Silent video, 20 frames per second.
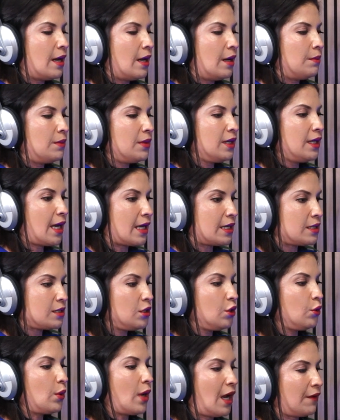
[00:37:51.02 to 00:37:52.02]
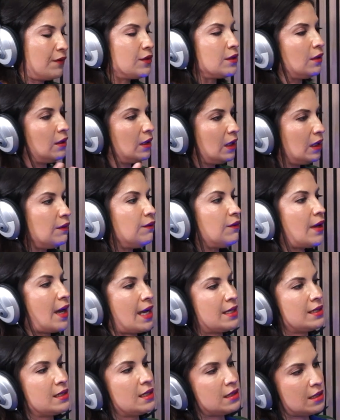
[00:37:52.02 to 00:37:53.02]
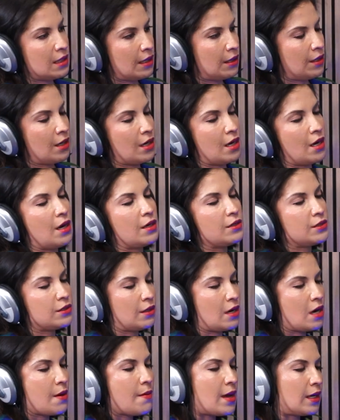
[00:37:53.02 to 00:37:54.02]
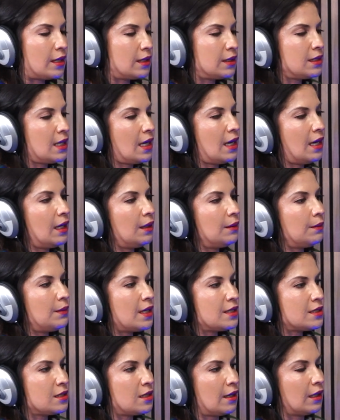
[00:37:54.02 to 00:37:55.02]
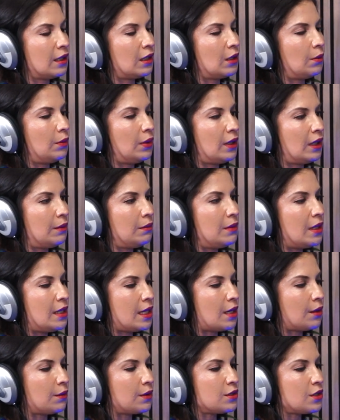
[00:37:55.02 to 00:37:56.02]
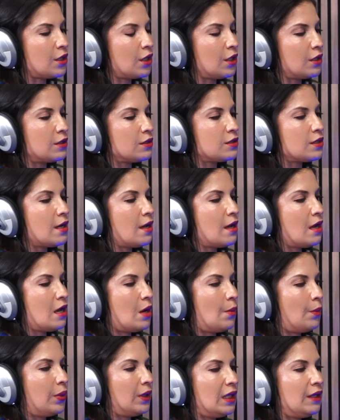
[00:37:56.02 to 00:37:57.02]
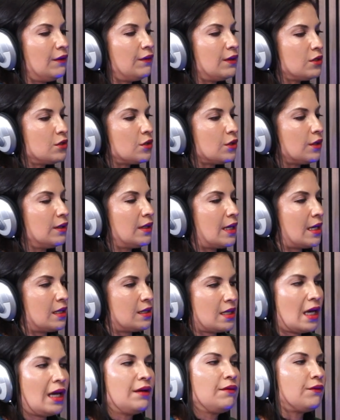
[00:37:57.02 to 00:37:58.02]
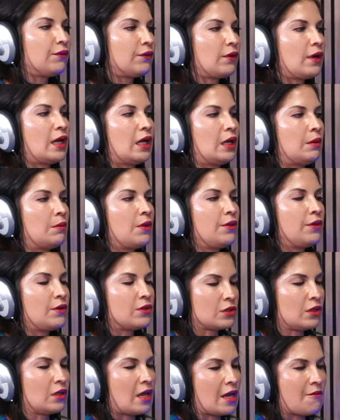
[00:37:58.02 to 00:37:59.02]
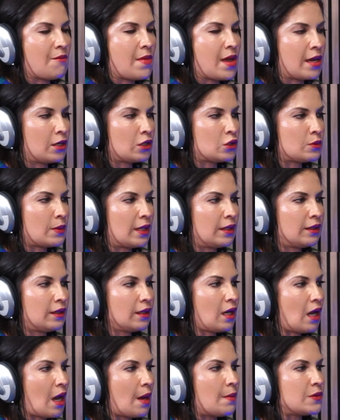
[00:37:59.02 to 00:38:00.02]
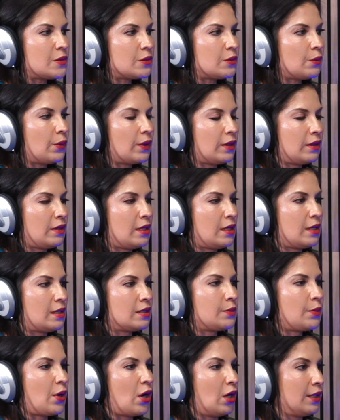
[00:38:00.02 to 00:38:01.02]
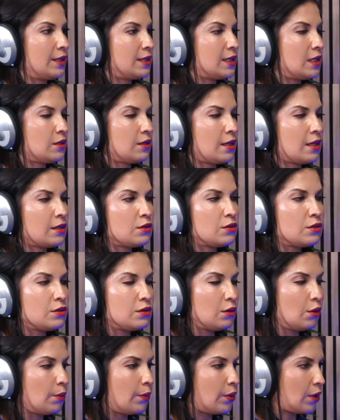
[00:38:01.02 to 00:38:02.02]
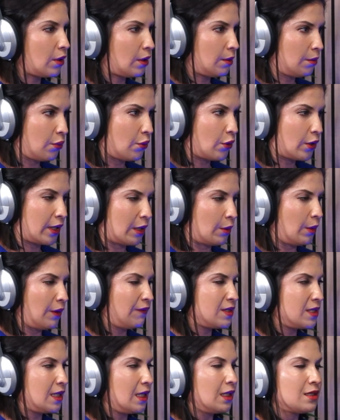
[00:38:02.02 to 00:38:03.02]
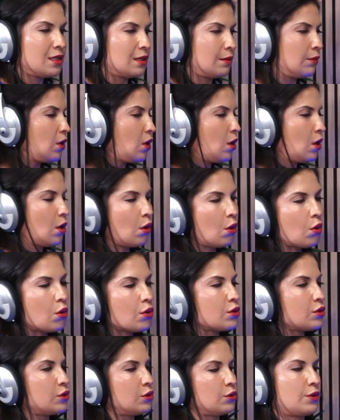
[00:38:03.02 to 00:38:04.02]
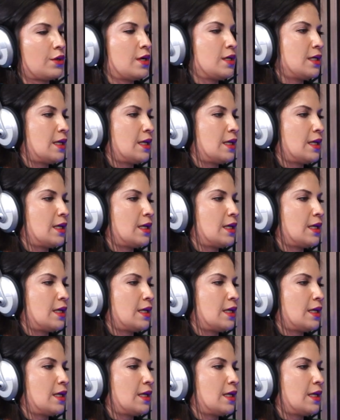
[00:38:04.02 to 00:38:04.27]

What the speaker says: yes, you have to leave the assets in there a certain amount of time. It's not going to be immediate returns. But even during that time frame, there's a lot of management that comes with these policies. So that's super important. We've seen some horror stories